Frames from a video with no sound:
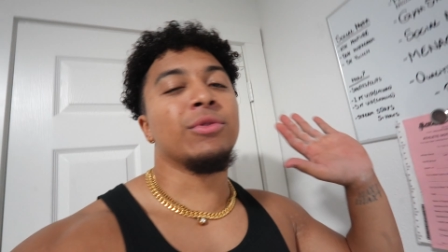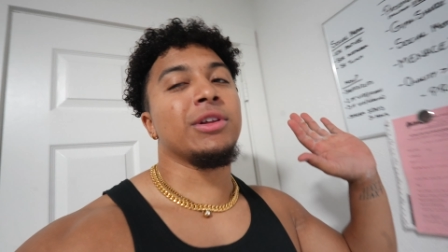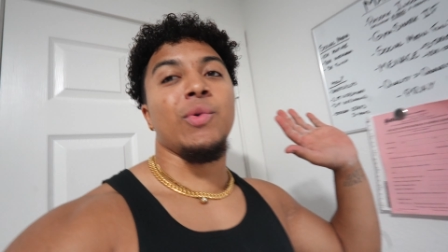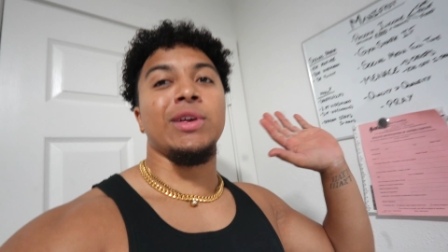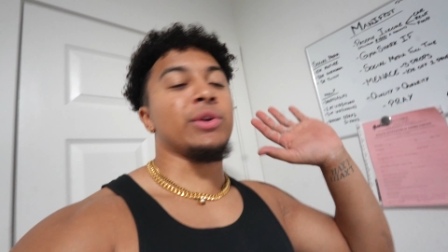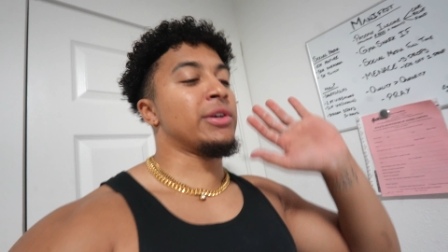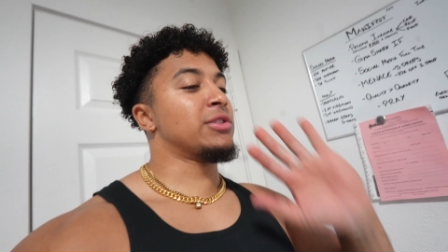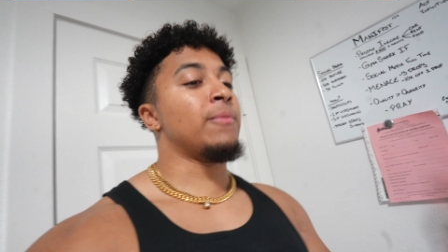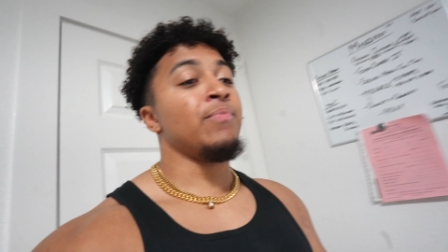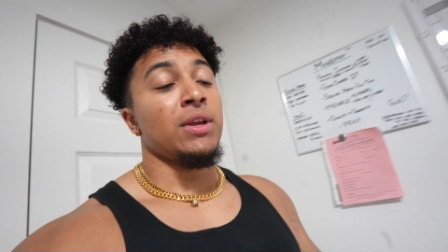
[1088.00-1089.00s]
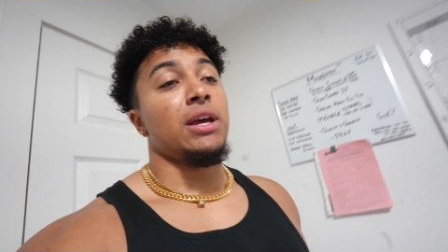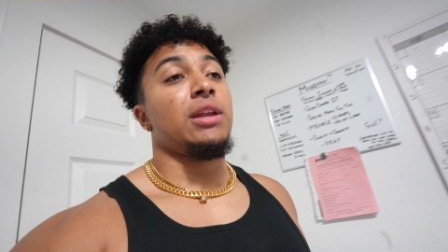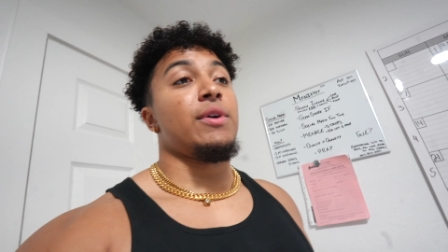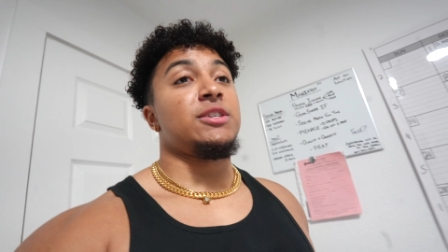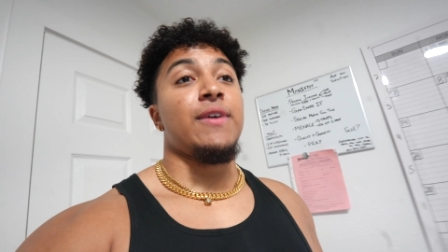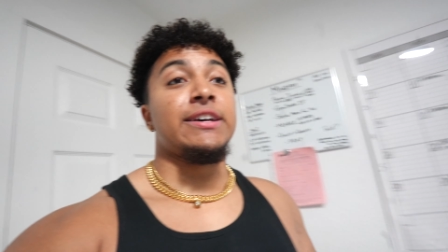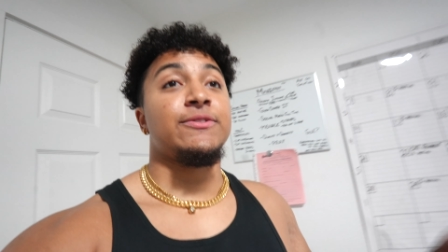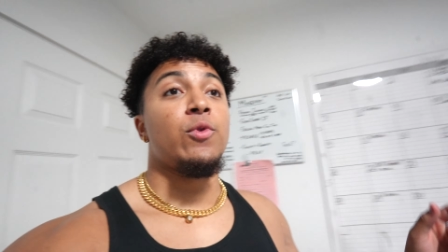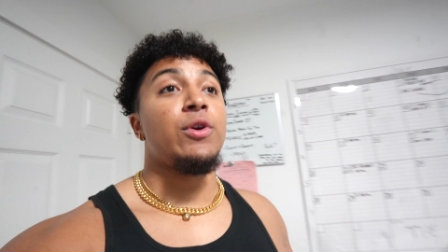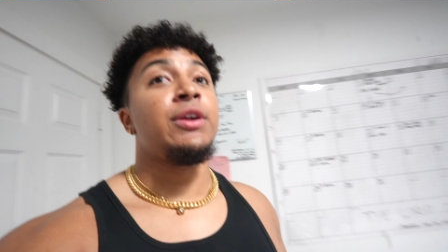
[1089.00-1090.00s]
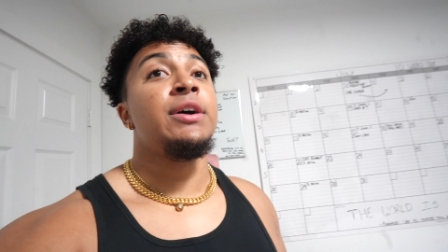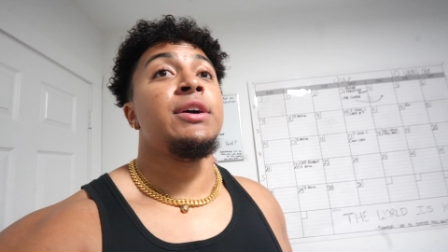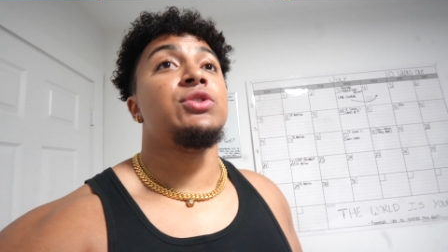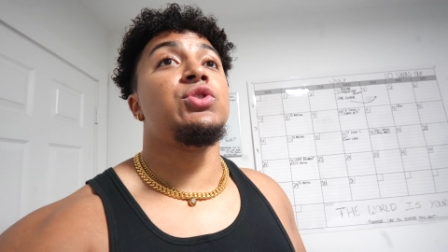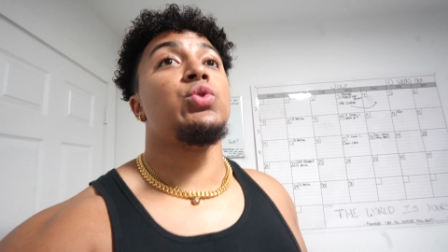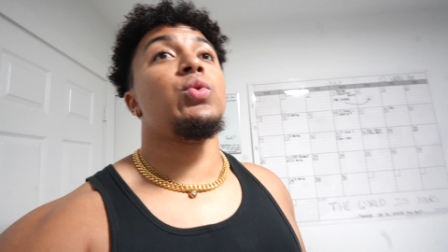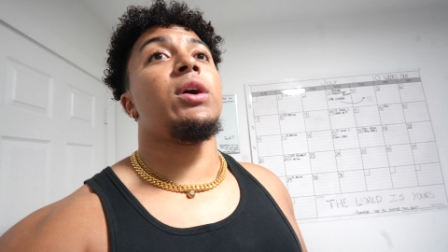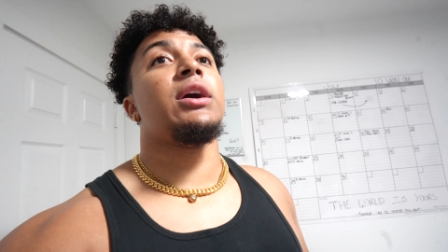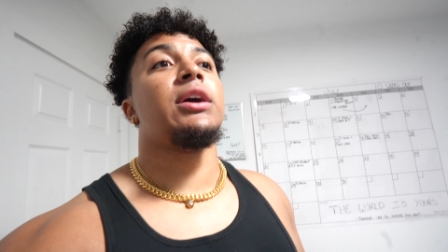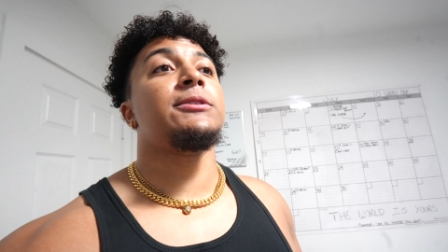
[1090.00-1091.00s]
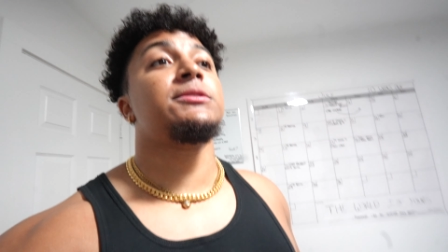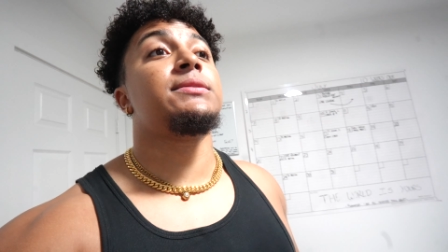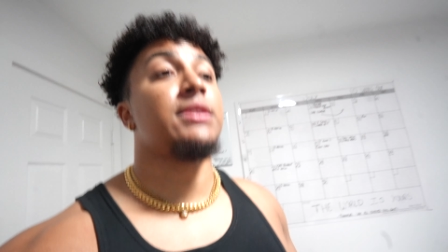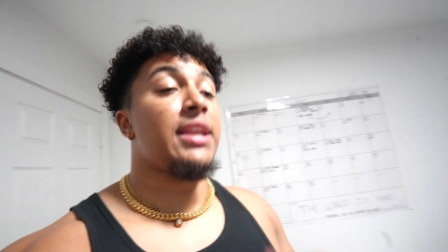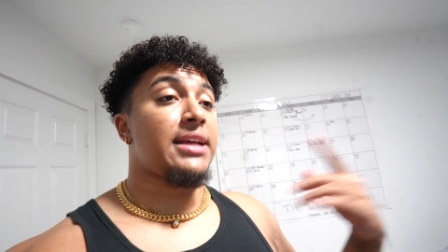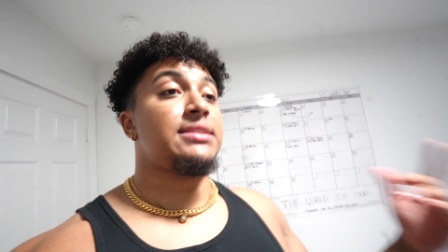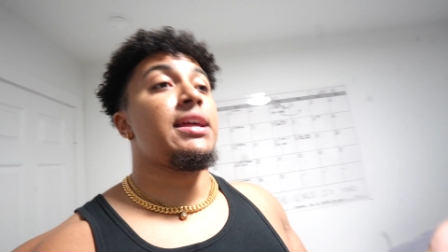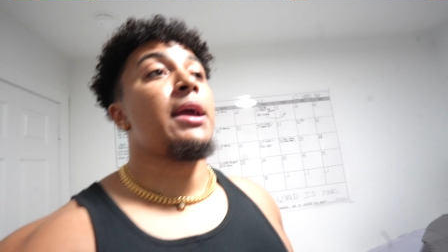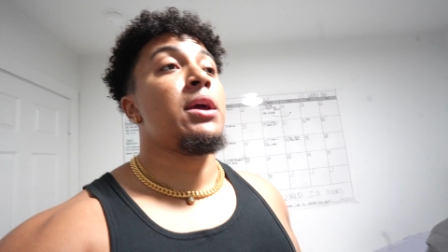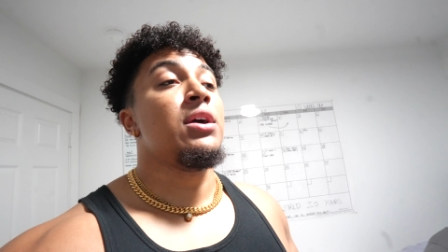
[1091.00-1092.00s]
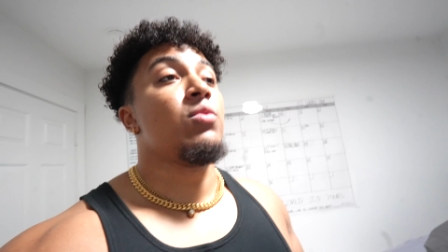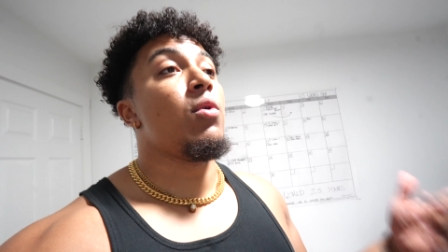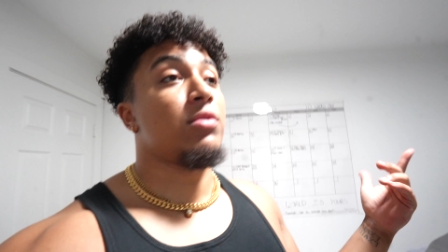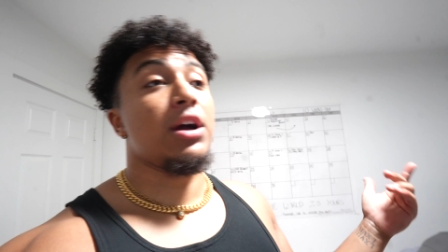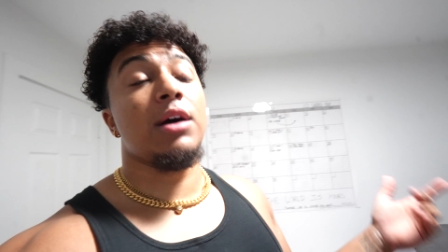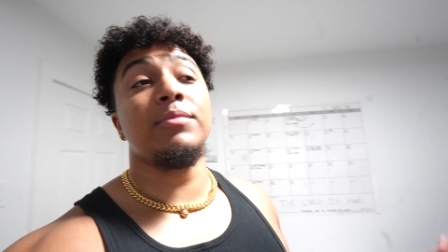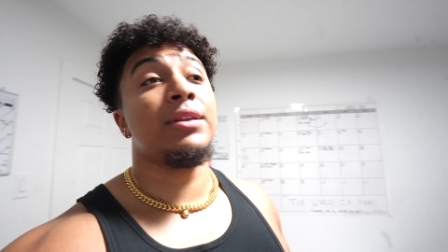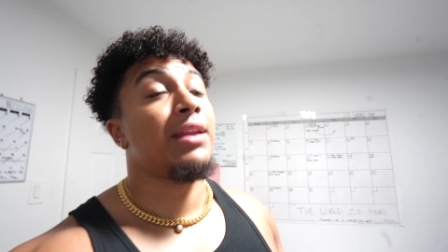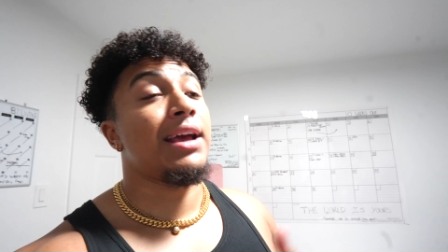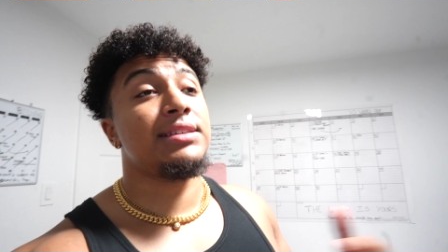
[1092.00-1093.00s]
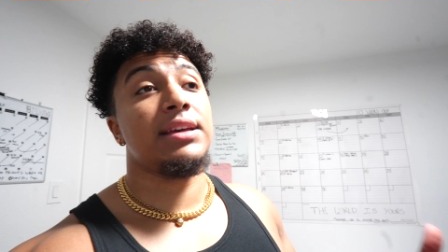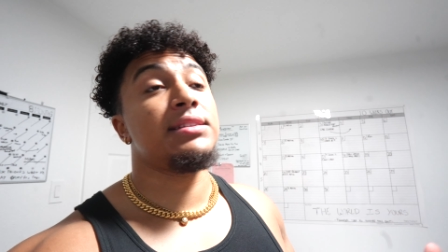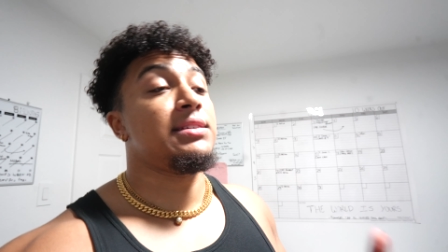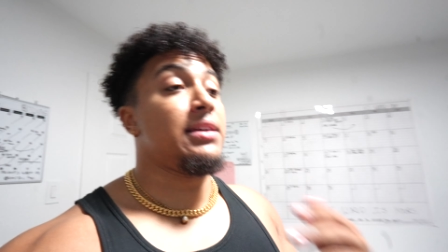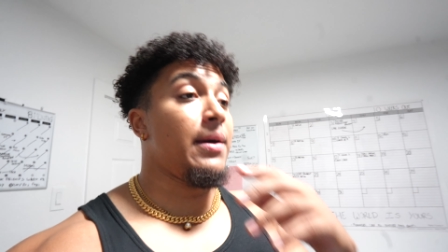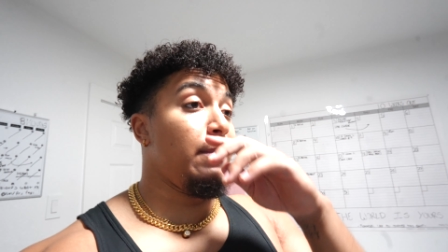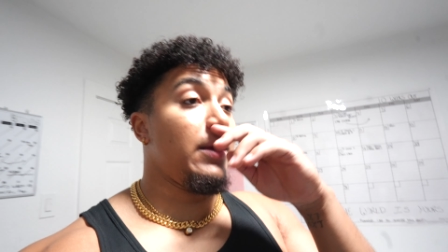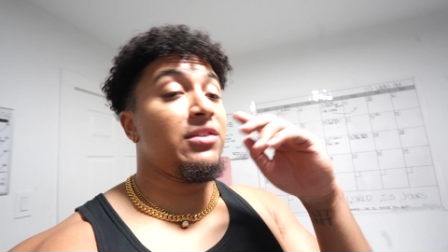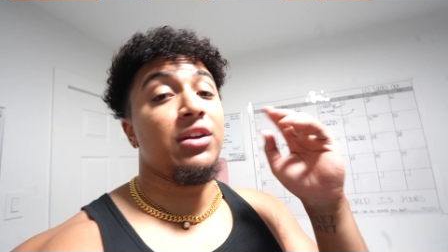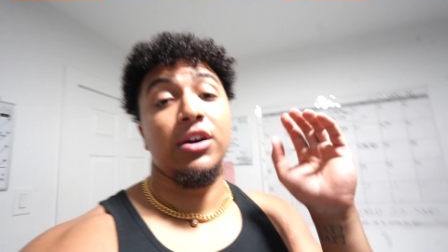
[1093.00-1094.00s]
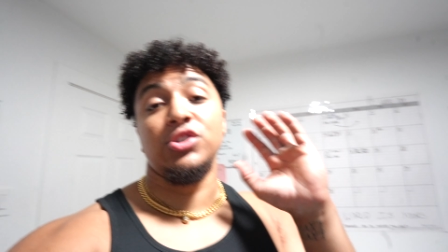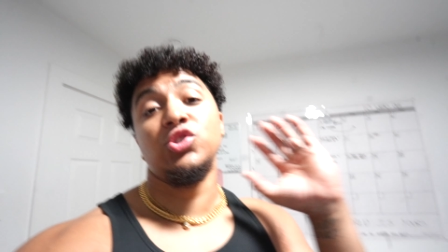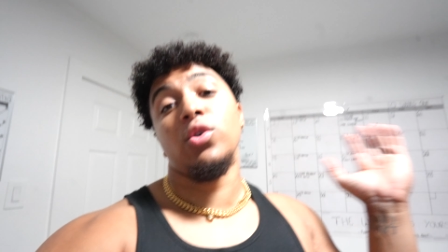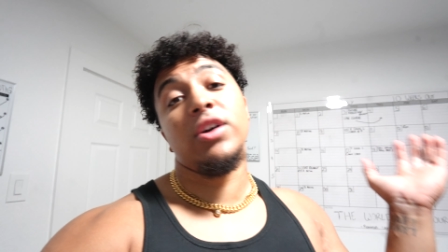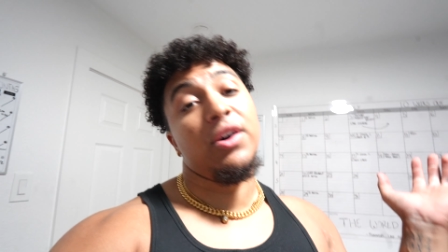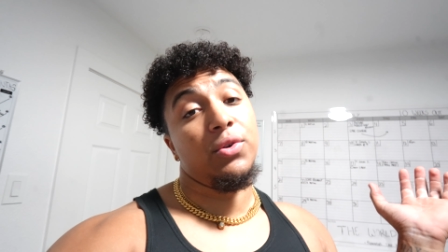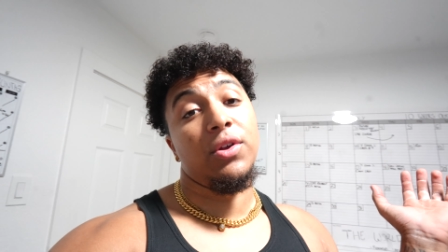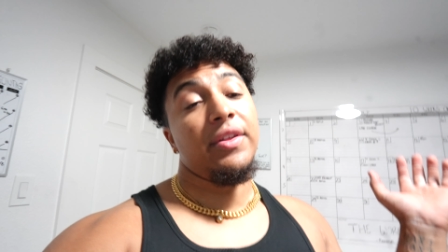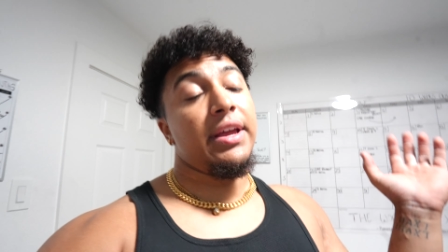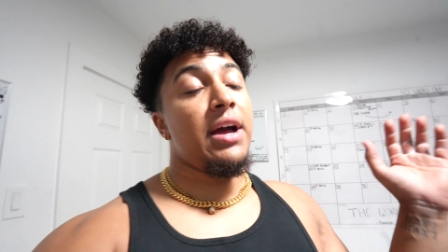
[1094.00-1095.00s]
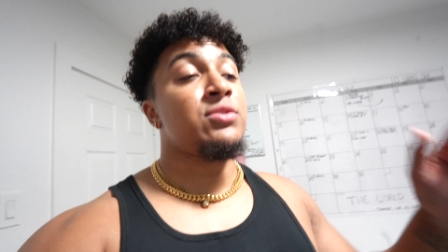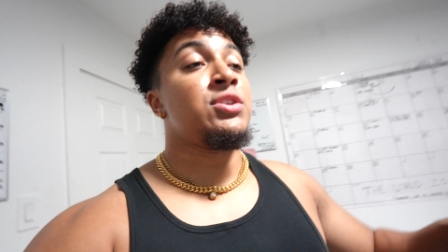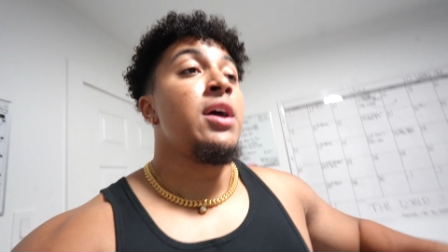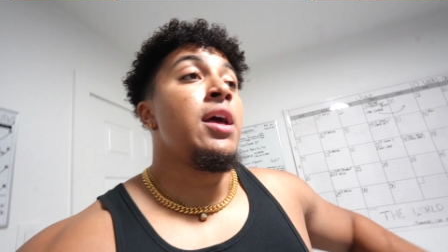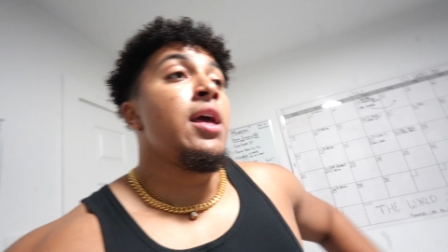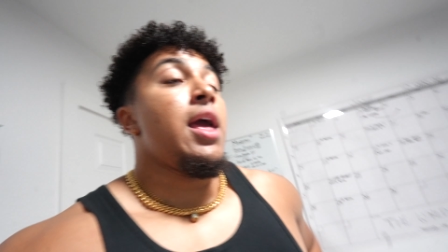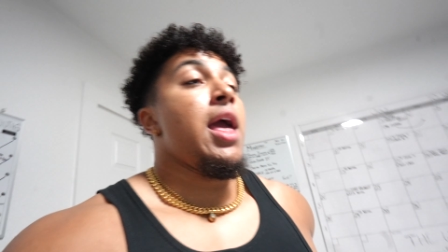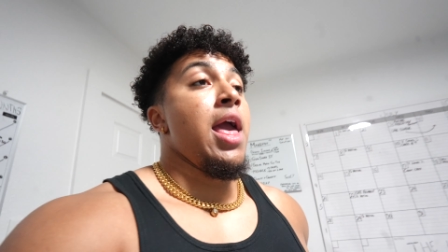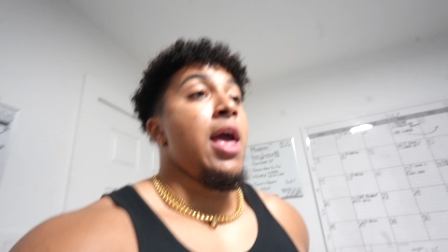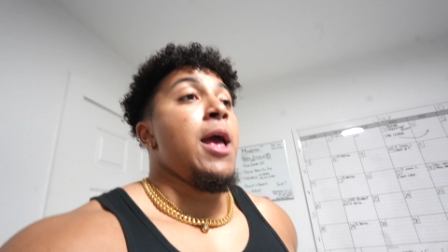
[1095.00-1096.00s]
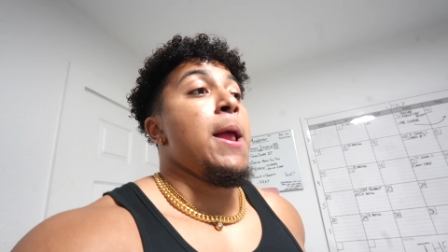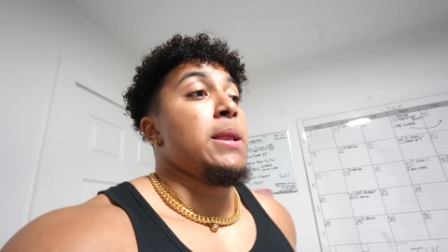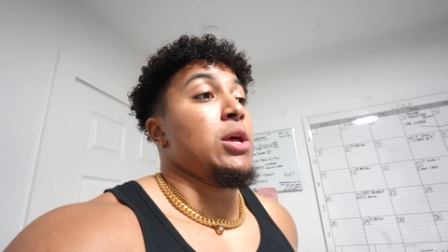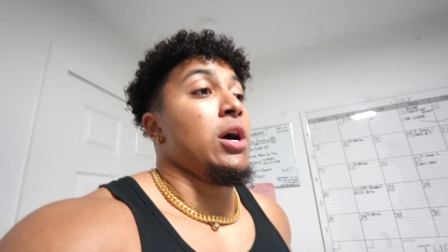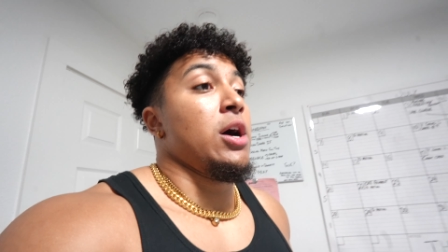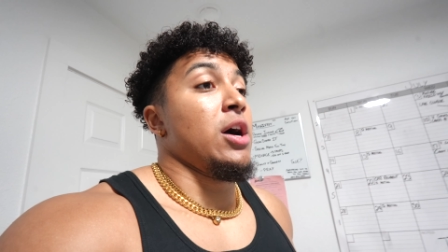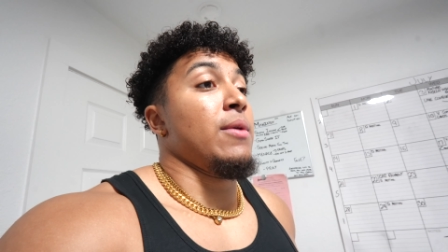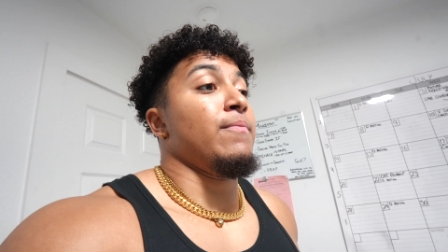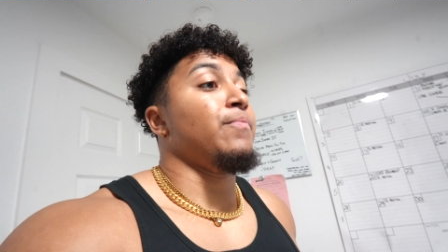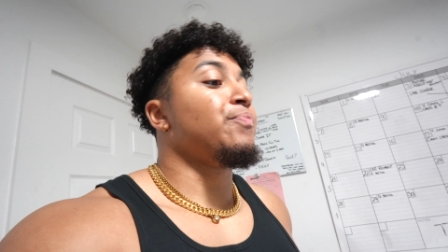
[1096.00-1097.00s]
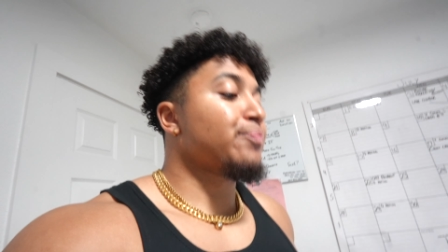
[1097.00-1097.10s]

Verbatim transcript: we're only week three. So, anyways, fast forward to uh, the next day. Woke up in nice AC. Uh, me and uh, Joel cuddled on the couch, and um,